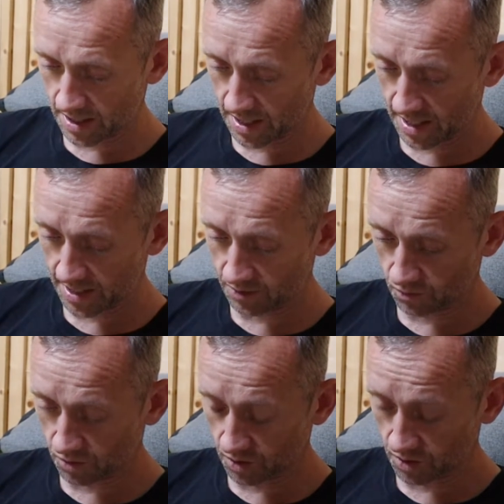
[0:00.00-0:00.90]
it
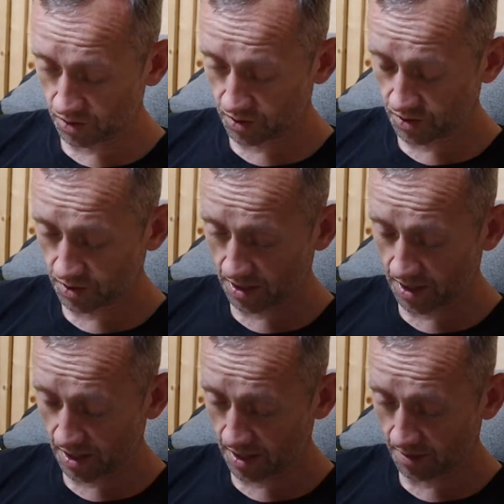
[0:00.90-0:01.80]
was,
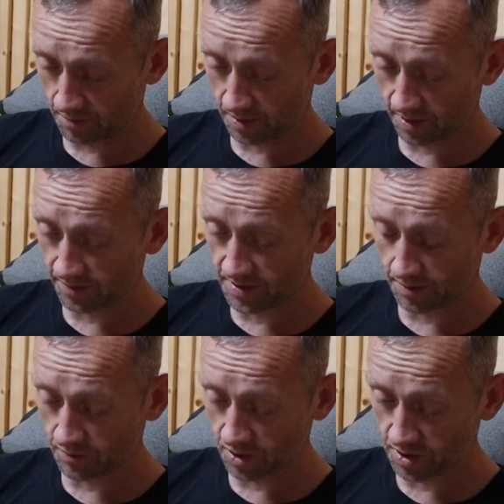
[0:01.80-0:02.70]
um, I even stopped
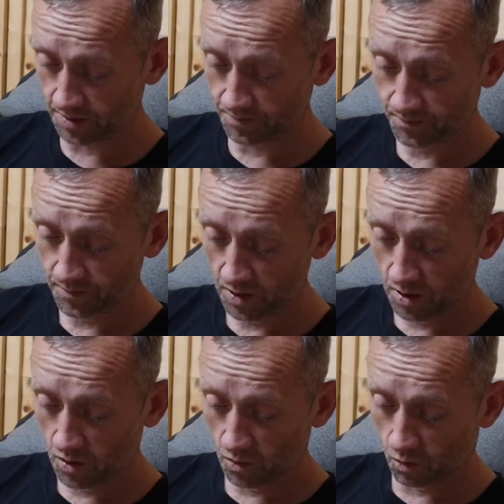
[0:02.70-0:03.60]
using it.
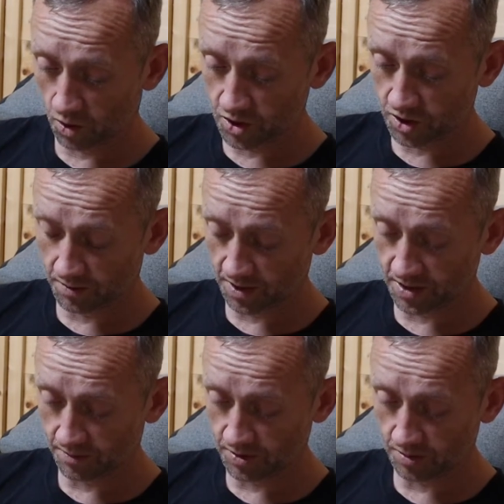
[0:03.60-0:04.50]
Once someone has
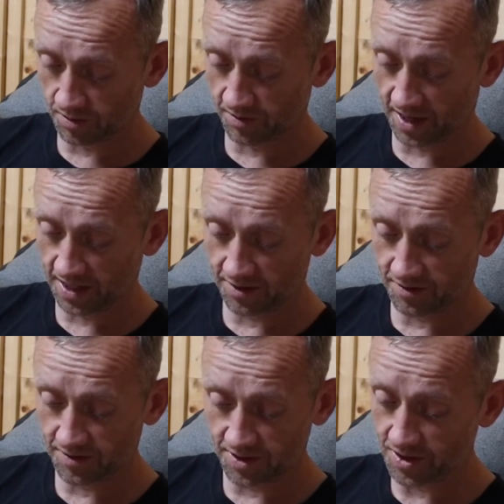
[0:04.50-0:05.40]
something super effective,
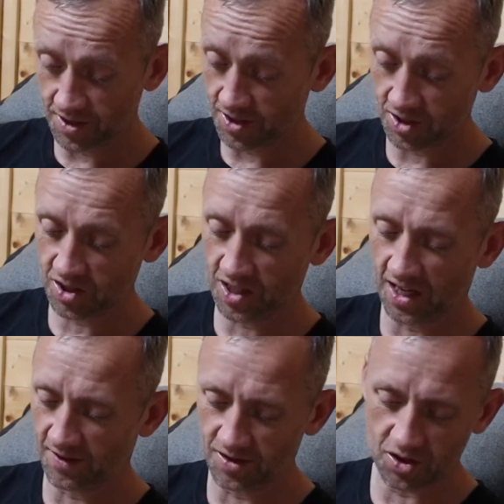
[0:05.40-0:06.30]
you, you just can't
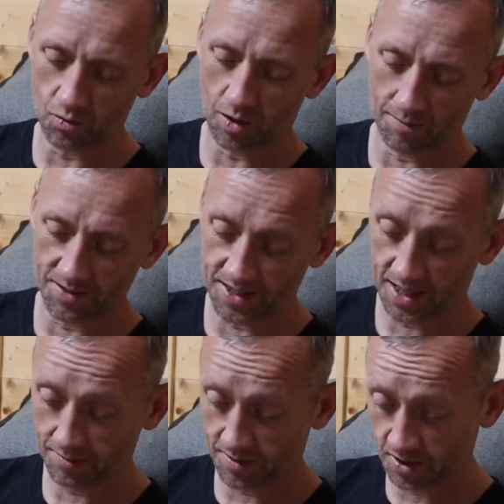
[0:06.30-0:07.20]
even swap in
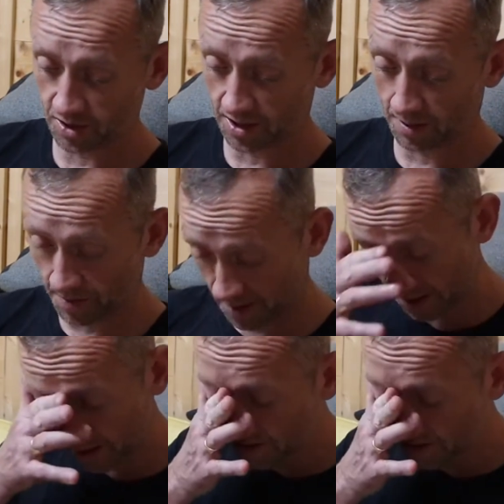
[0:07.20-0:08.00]
time. It's just that bad.